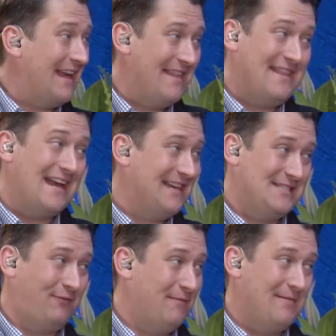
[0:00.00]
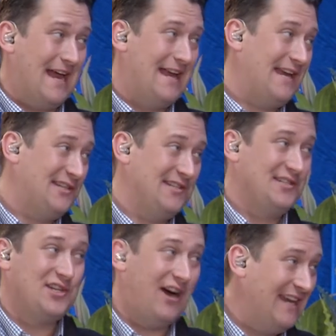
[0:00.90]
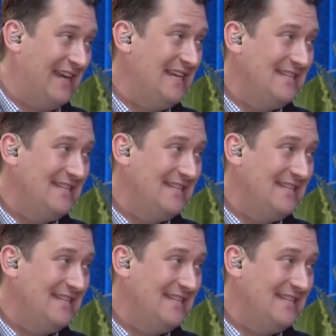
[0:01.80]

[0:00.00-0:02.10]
old and that is from an ancient Chinese